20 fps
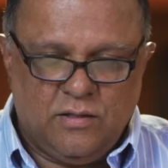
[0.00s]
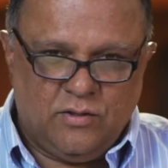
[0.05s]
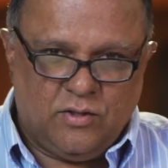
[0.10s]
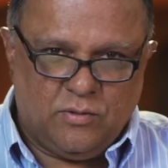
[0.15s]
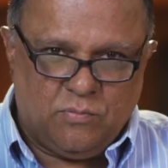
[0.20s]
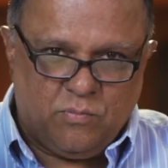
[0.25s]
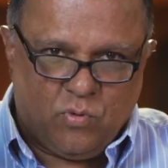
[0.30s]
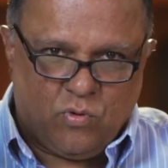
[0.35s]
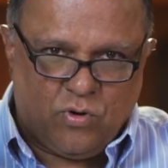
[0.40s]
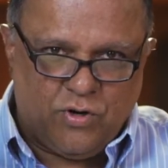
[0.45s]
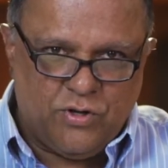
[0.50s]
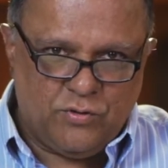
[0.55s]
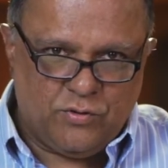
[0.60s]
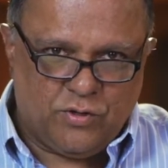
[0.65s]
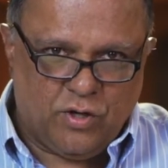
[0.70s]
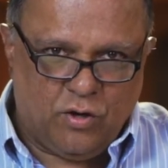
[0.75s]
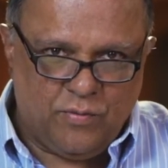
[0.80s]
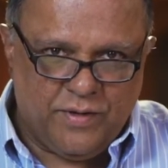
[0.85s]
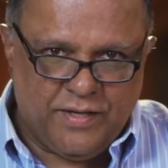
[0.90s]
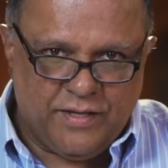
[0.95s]
The more you
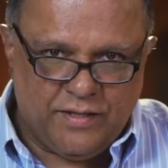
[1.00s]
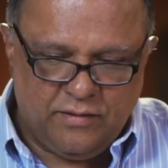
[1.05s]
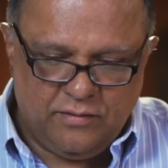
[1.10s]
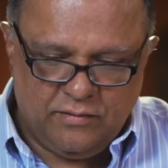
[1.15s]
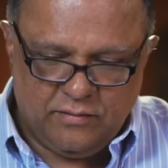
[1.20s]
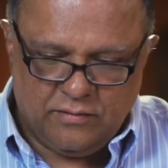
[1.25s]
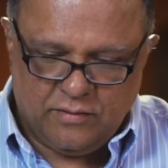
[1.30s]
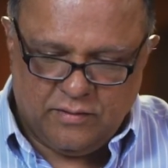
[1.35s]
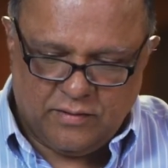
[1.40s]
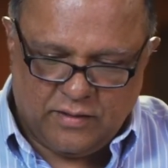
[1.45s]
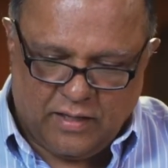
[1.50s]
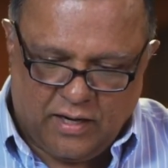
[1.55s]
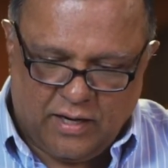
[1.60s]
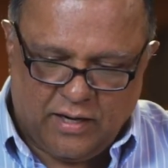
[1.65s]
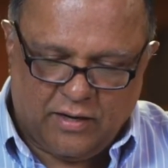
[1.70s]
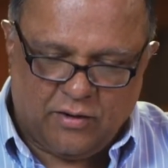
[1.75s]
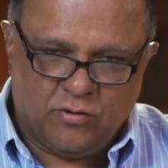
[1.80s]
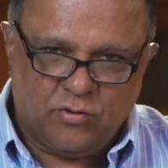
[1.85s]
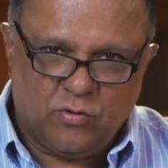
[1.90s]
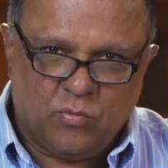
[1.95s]
go in, the
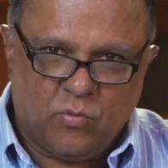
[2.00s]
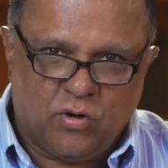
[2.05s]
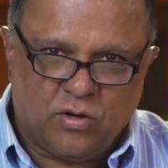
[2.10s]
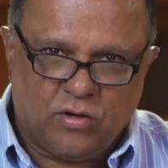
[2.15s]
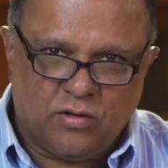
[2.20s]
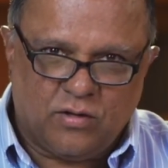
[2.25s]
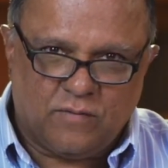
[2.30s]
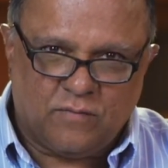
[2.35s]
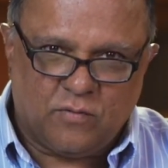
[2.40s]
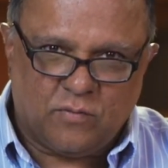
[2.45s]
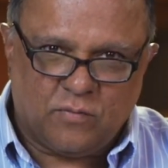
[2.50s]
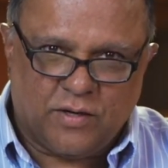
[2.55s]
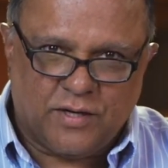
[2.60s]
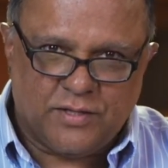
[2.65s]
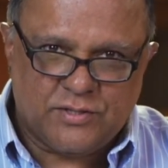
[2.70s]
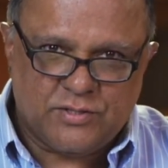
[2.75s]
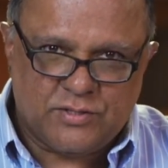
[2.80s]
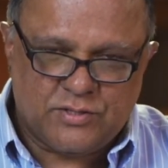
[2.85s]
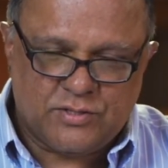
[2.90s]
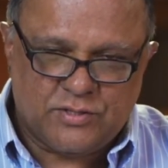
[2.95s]
higher the water level
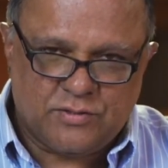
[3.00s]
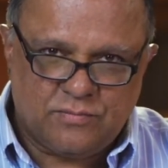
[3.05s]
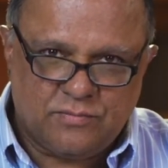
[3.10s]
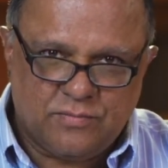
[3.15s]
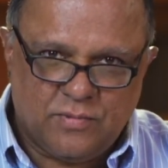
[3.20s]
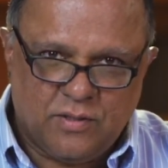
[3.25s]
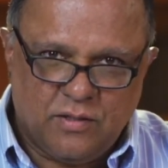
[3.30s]
rises.